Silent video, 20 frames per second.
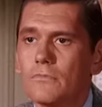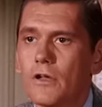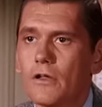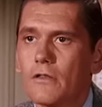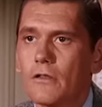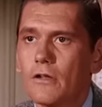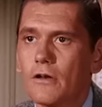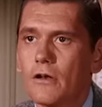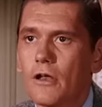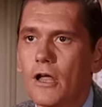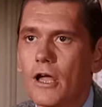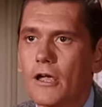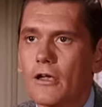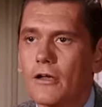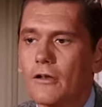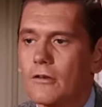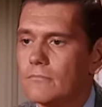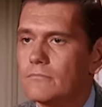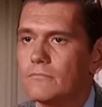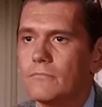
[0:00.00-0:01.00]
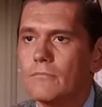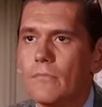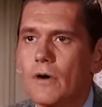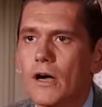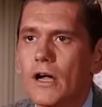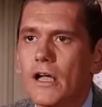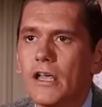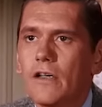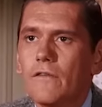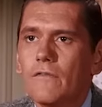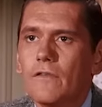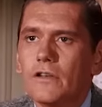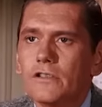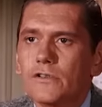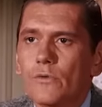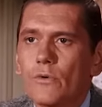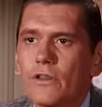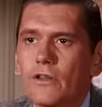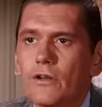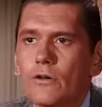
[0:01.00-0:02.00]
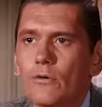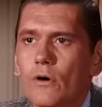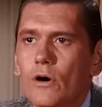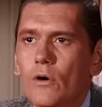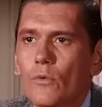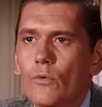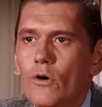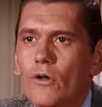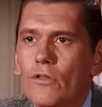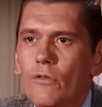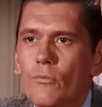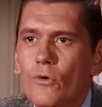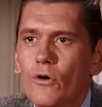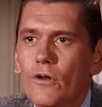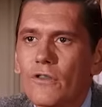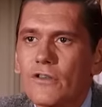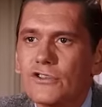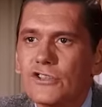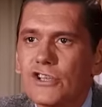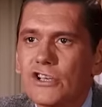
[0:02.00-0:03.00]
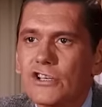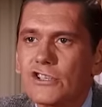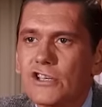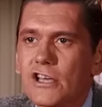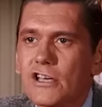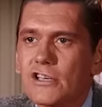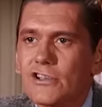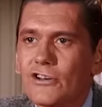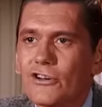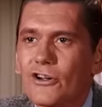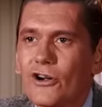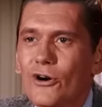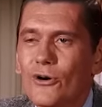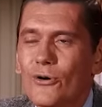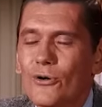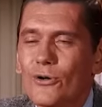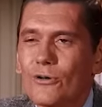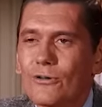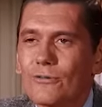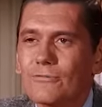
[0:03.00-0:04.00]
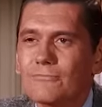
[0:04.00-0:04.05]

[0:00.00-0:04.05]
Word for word: Nothing like it. My evenings with you are worth more than success or gold.